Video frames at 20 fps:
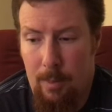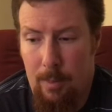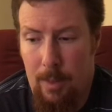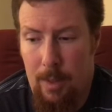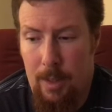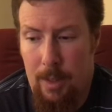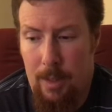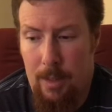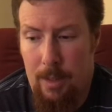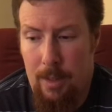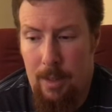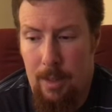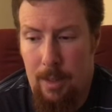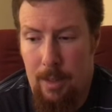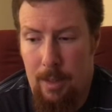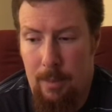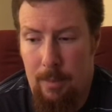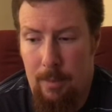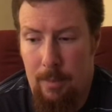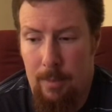But
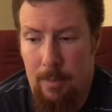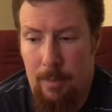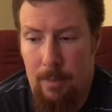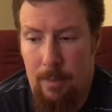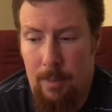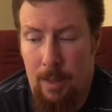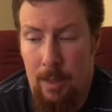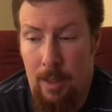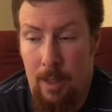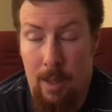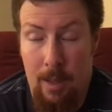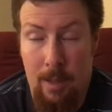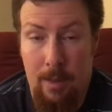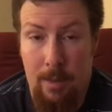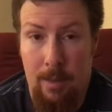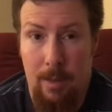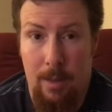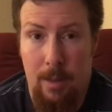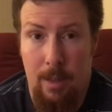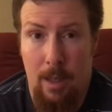yeah,
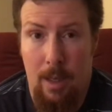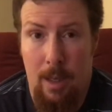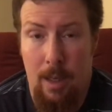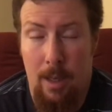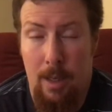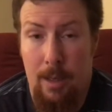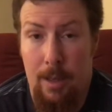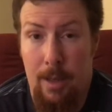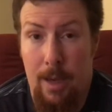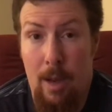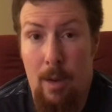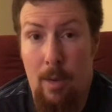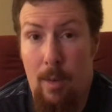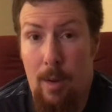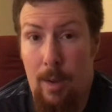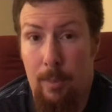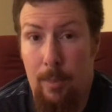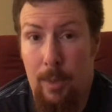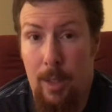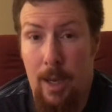now
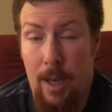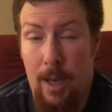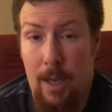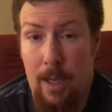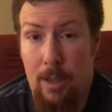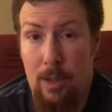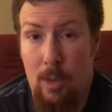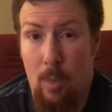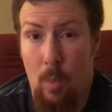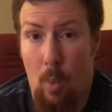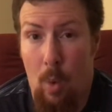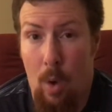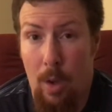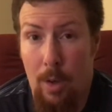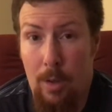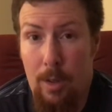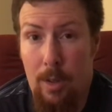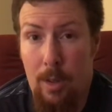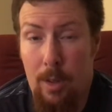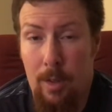I'm gonna add some
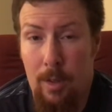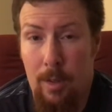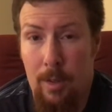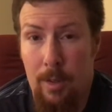water